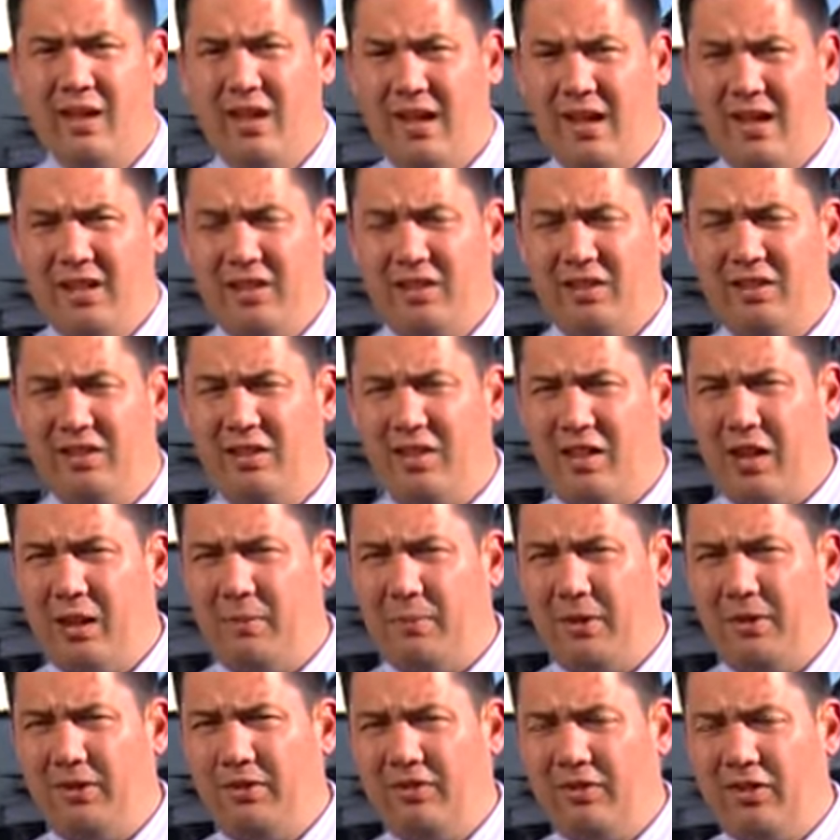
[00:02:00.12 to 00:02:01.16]
and the
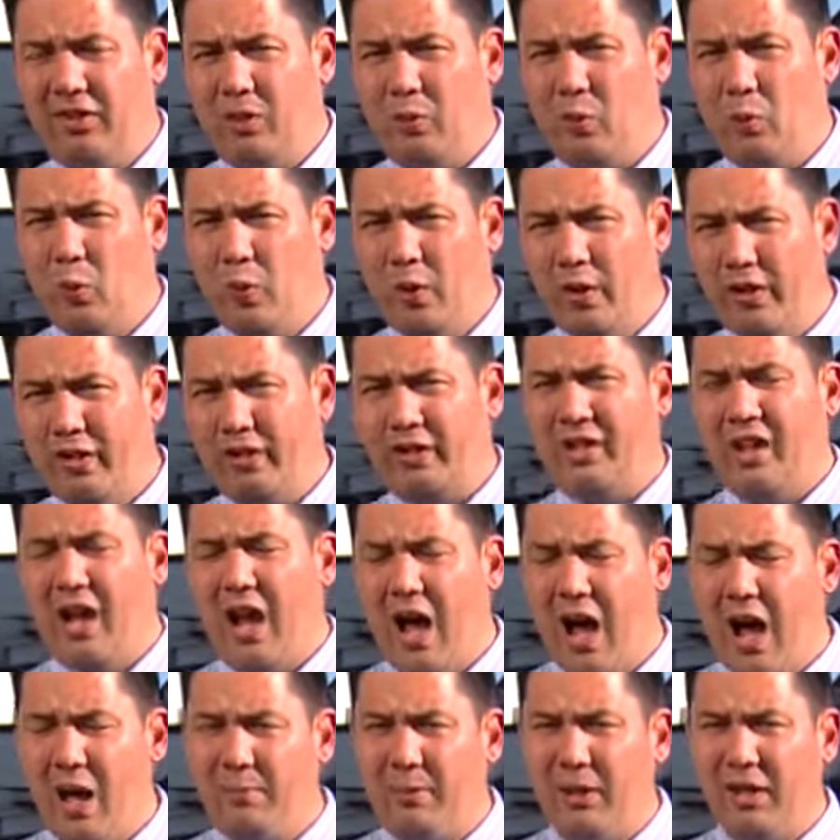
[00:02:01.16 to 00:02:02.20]
DABC wouldn't
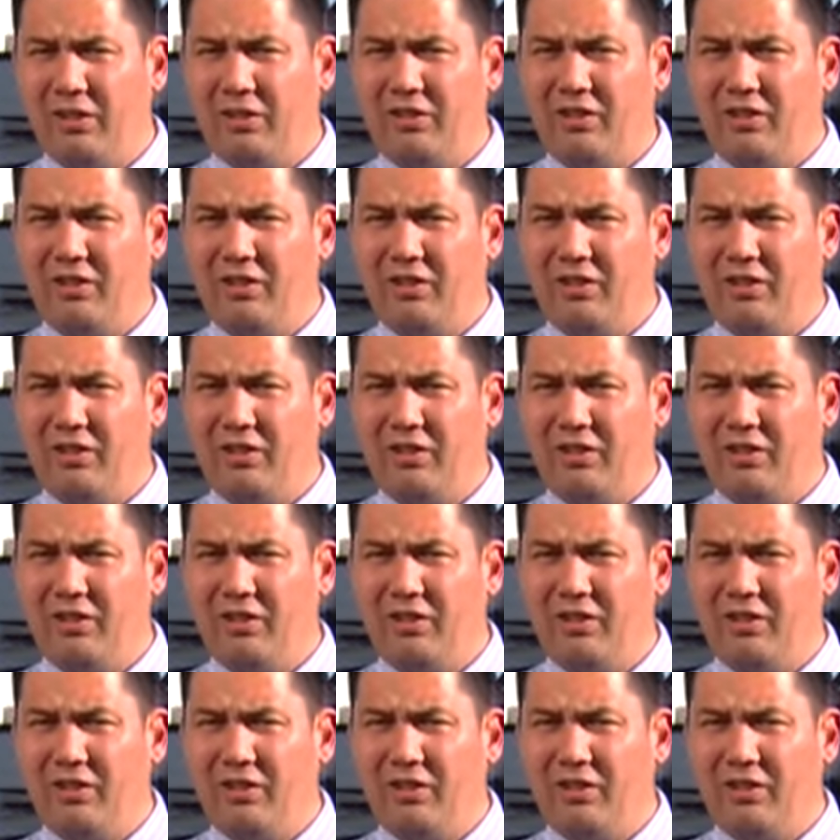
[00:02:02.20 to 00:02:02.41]
comment